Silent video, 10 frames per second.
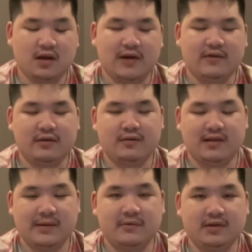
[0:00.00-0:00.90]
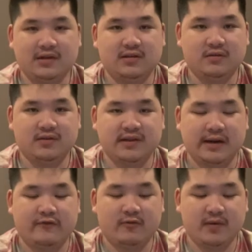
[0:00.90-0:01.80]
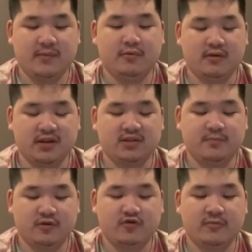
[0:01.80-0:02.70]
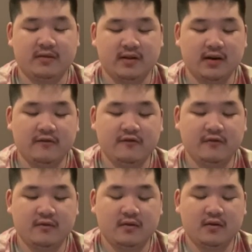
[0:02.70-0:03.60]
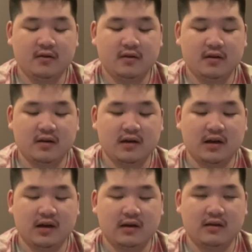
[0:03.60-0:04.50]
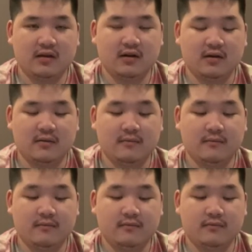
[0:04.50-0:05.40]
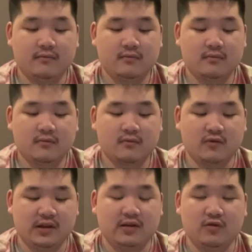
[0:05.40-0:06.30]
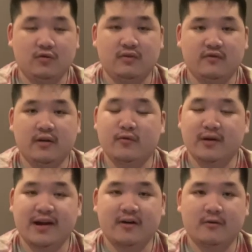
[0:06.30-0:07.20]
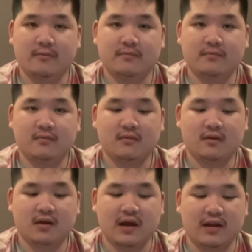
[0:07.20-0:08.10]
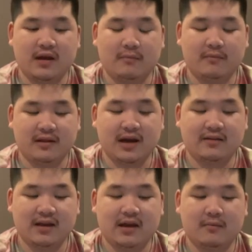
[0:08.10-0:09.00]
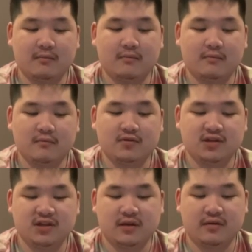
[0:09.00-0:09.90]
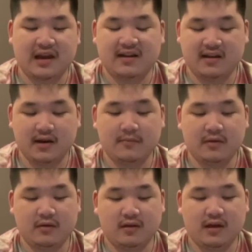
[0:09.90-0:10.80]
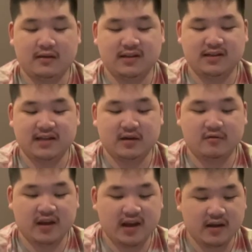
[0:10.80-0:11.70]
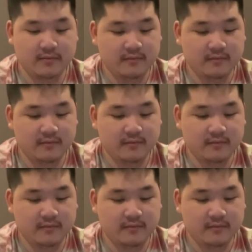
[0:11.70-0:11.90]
I feel celebrities don't stand up for people on the spectrum enough, and when they do, it's very rare. And I'm glad that she's standing up and saying this is not okay,